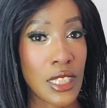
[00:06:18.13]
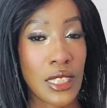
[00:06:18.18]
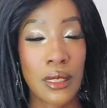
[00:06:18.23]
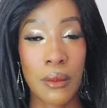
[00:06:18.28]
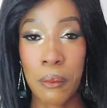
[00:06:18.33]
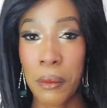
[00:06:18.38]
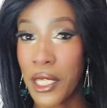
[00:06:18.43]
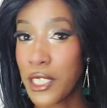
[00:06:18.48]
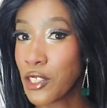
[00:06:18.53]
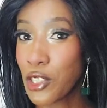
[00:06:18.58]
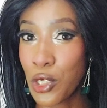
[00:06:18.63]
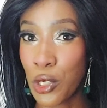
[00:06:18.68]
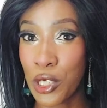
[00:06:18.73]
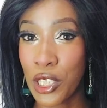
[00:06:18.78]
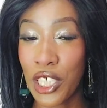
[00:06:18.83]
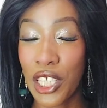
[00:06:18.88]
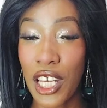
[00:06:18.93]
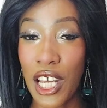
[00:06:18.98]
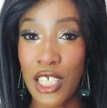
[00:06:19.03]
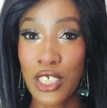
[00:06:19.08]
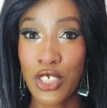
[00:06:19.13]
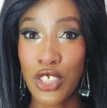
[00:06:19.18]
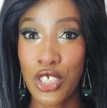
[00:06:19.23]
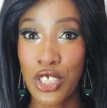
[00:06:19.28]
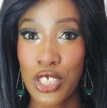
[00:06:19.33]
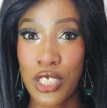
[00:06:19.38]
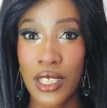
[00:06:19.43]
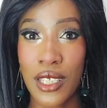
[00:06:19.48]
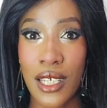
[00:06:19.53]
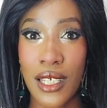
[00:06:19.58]
it depends on the
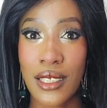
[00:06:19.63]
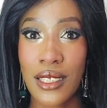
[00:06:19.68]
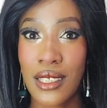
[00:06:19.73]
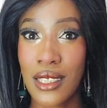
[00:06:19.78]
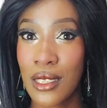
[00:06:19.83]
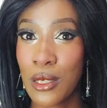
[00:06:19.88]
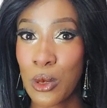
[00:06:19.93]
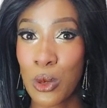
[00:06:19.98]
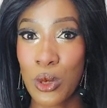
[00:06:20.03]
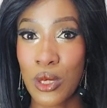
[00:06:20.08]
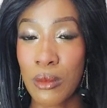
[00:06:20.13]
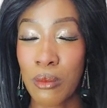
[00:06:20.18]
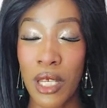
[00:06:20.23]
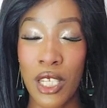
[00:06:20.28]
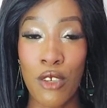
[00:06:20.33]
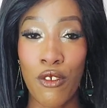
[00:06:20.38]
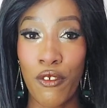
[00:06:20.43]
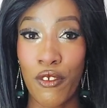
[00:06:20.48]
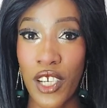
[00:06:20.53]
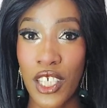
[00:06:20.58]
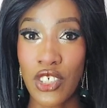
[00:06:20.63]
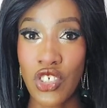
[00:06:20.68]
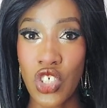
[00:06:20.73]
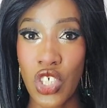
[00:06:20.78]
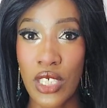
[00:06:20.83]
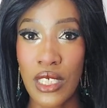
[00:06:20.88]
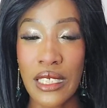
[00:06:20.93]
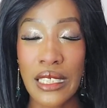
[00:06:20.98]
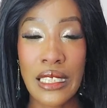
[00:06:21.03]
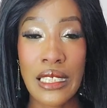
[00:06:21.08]
country that it was
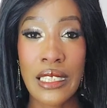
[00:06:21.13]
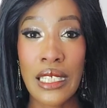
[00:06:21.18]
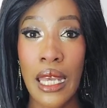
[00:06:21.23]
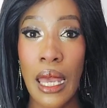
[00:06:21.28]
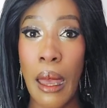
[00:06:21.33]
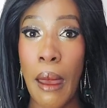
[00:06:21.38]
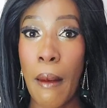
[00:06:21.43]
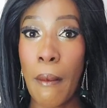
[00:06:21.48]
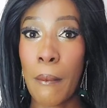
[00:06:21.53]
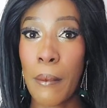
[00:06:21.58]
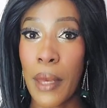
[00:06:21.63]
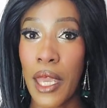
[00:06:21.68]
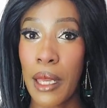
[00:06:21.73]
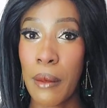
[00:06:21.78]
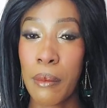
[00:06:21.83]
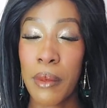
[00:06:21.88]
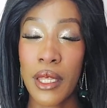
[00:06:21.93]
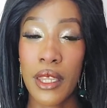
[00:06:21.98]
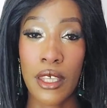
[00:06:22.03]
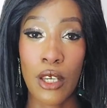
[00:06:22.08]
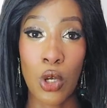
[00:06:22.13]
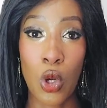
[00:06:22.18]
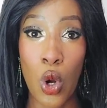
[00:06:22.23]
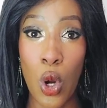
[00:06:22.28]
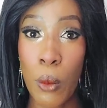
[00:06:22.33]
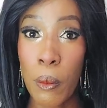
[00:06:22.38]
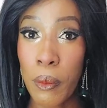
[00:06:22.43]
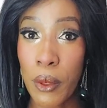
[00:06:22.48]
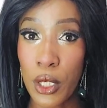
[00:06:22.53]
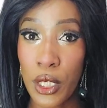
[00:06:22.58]
manufactured in, maybe the
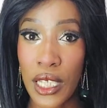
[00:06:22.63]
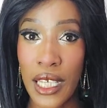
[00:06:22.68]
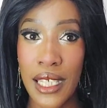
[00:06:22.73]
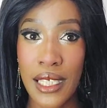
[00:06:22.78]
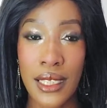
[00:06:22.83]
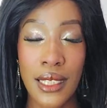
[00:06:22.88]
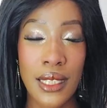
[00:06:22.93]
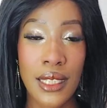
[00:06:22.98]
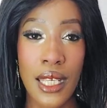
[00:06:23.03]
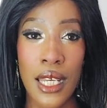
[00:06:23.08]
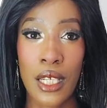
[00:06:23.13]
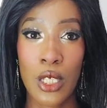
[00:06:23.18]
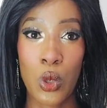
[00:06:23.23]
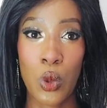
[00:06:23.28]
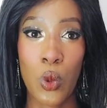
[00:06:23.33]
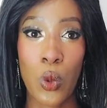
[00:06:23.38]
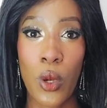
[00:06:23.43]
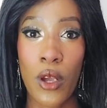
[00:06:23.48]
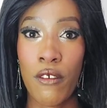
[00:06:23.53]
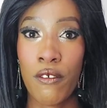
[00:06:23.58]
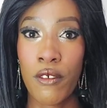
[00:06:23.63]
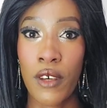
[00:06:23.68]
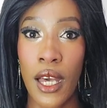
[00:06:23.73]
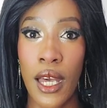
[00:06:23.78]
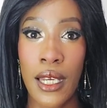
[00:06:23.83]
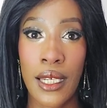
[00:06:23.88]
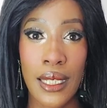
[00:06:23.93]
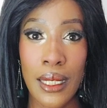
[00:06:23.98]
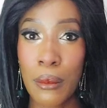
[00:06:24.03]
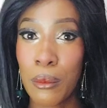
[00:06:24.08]
components and
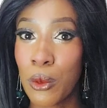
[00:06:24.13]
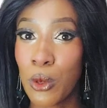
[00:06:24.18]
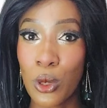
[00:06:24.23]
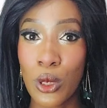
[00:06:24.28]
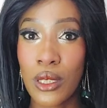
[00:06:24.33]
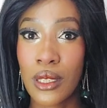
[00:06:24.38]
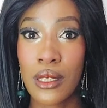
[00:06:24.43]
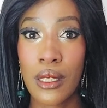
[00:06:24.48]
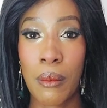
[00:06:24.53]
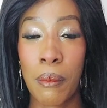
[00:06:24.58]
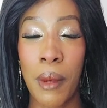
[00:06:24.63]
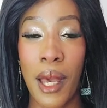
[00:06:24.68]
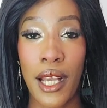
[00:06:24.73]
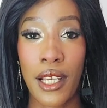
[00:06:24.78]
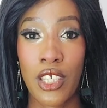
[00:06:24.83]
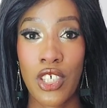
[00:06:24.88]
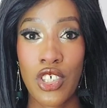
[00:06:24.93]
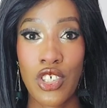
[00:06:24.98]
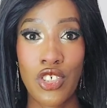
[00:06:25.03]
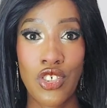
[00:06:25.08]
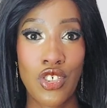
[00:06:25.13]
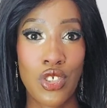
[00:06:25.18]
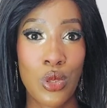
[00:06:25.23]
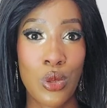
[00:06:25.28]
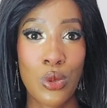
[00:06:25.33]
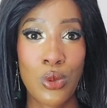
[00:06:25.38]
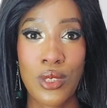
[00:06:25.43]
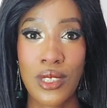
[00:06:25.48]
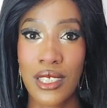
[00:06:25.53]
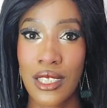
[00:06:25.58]
whoever labeled the package,
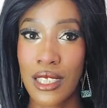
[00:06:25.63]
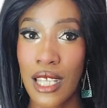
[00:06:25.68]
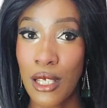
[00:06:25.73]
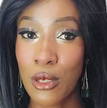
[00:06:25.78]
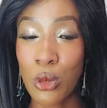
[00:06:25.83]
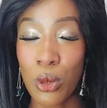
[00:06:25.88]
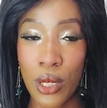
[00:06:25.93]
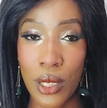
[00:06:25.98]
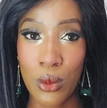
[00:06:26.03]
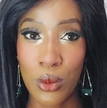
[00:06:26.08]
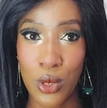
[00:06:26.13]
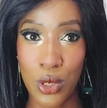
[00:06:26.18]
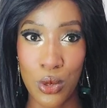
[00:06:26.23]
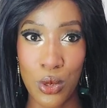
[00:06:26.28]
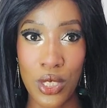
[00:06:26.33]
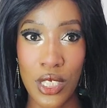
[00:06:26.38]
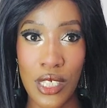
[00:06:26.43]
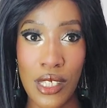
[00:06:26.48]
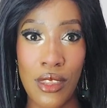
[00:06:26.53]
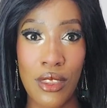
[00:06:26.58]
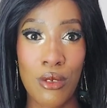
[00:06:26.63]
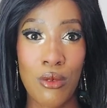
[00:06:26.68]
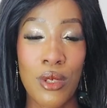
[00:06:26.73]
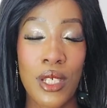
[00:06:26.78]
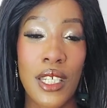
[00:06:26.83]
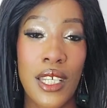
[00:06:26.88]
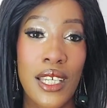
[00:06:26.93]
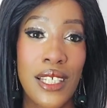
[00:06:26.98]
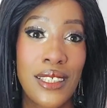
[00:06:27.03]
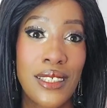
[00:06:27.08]
because that one was written
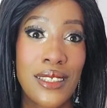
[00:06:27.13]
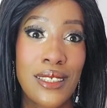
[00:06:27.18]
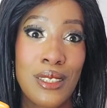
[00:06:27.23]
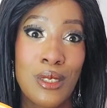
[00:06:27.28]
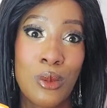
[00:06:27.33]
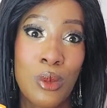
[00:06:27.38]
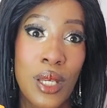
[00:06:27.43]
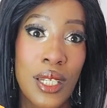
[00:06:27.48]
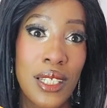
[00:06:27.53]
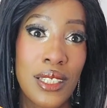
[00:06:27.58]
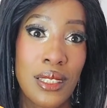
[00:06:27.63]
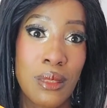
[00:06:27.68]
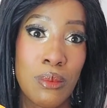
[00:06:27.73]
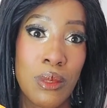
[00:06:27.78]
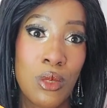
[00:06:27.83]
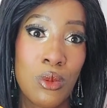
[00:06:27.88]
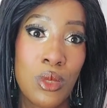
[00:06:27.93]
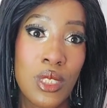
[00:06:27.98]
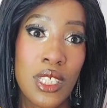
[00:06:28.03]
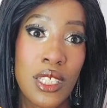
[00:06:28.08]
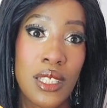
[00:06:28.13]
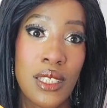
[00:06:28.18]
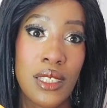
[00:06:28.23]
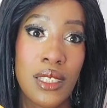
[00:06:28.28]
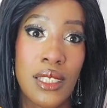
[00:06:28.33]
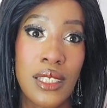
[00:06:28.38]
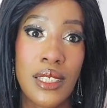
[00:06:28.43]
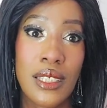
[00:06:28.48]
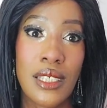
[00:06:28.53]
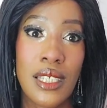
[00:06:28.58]
3 days. This one has been written
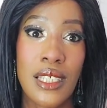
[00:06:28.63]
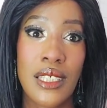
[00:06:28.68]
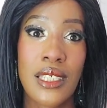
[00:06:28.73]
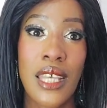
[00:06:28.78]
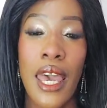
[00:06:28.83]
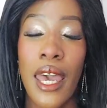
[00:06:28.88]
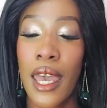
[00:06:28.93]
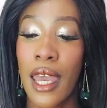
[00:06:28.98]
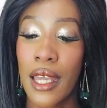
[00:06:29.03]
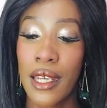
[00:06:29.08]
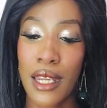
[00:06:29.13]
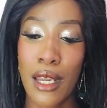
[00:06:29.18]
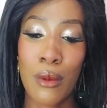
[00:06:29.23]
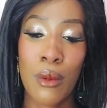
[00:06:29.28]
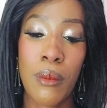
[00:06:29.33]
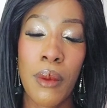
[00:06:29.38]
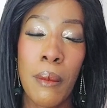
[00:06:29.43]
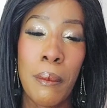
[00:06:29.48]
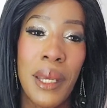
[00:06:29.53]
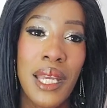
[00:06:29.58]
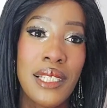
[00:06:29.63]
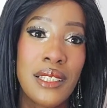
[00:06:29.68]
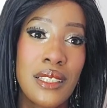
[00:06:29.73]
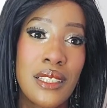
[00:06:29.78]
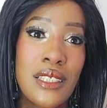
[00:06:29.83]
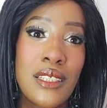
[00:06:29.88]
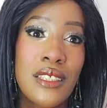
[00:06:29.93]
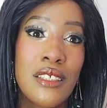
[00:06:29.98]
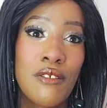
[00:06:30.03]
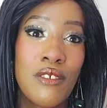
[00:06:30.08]
6 days. And I remember I
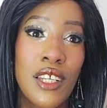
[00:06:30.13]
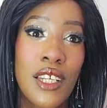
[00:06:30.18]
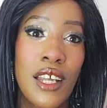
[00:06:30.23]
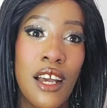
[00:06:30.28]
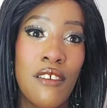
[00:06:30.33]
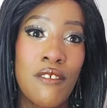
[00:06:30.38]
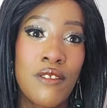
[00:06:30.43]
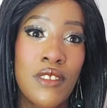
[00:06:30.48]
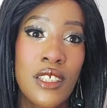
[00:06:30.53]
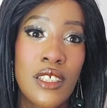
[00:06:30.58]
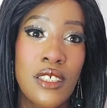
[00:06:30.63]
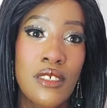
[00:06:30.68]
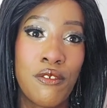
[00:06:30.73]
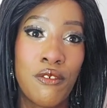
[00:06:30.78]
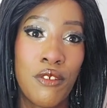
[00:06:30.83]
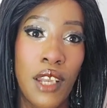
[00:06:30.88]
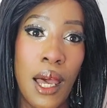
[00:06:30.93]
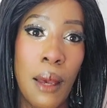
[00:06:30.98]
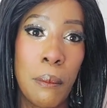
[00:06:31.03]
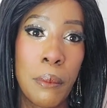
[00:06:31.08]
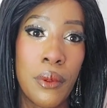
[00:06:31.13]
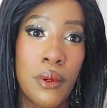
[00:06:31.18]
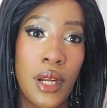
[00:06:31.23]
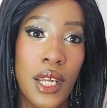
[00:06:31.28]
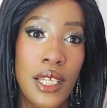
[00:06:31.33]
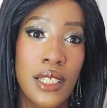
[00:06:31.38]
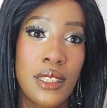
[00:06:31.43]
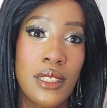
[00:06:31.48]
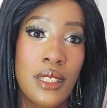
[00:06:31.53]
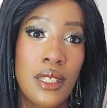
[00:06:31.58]
didn't even have this flap
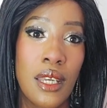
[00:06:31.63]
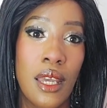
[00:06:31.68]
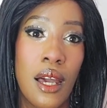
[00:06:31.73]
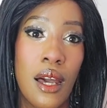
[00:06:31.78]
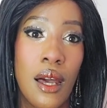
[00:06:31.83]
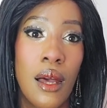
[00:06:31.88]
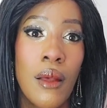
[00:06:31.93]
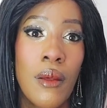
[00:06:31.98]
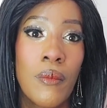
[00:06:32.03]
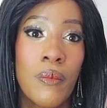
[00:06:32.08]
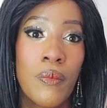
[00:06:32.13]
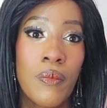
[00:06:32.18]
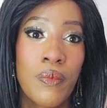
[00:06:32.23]
right here.